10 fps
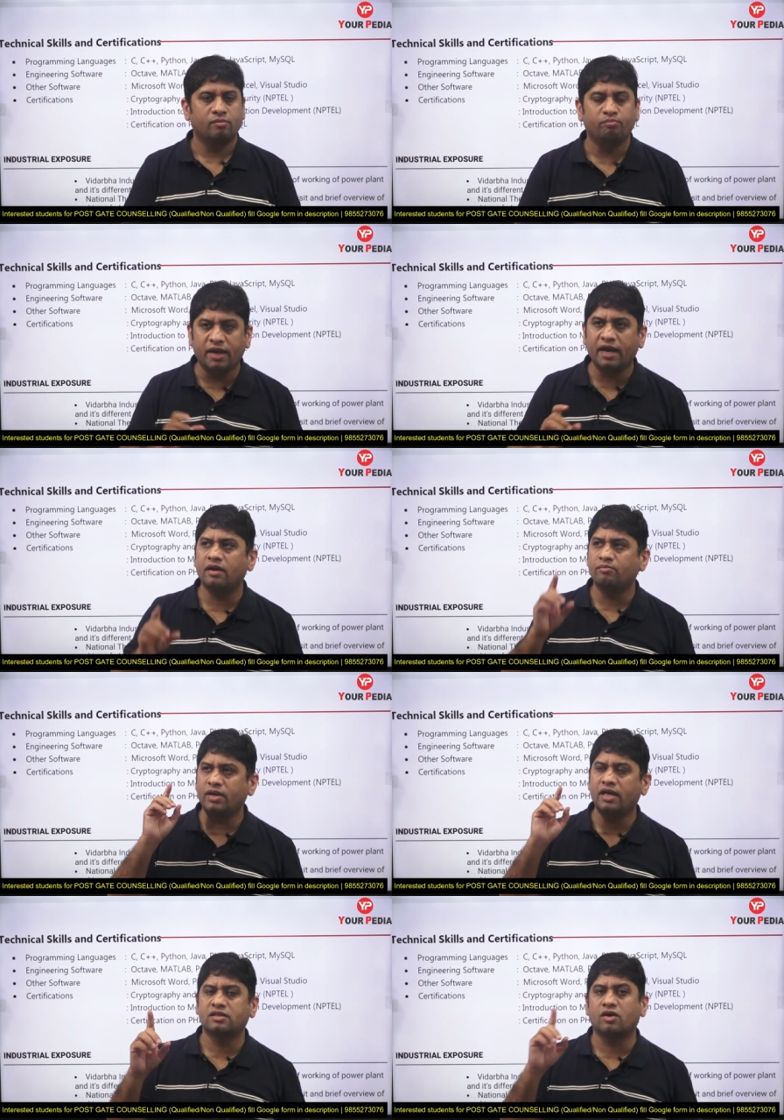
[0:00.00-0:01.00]

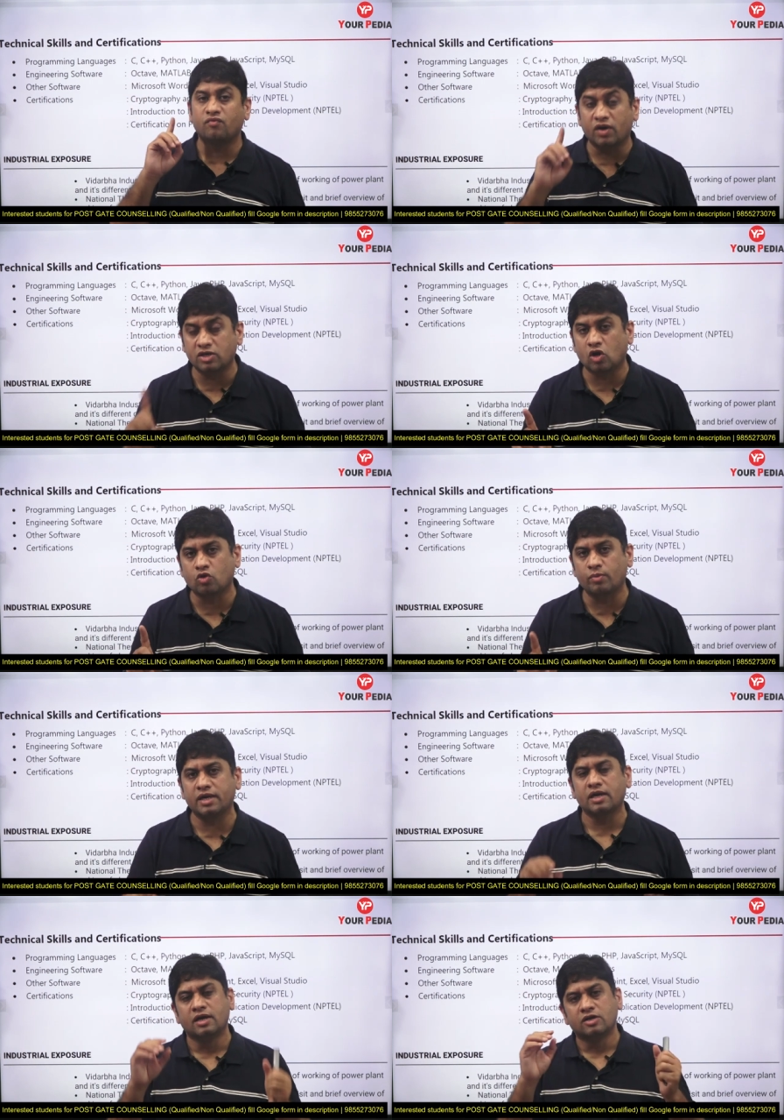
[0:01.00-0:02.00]
Mail the Word
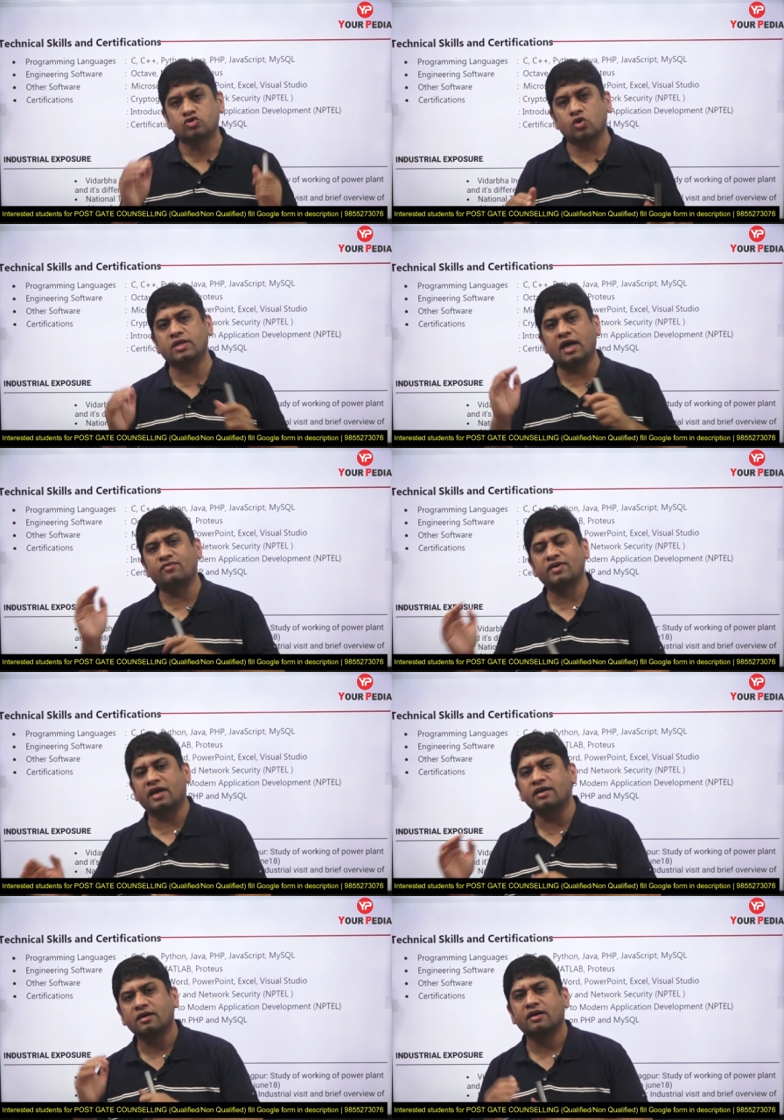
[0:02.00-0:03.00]
document so that we
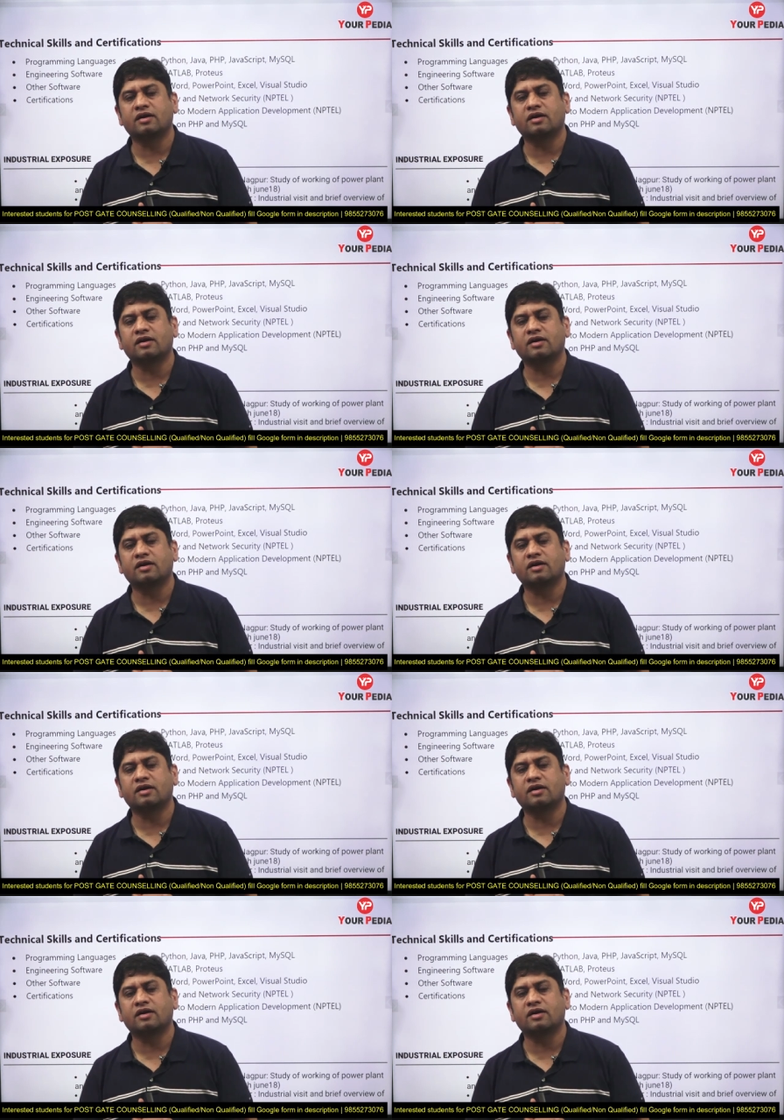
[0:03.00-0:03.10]
can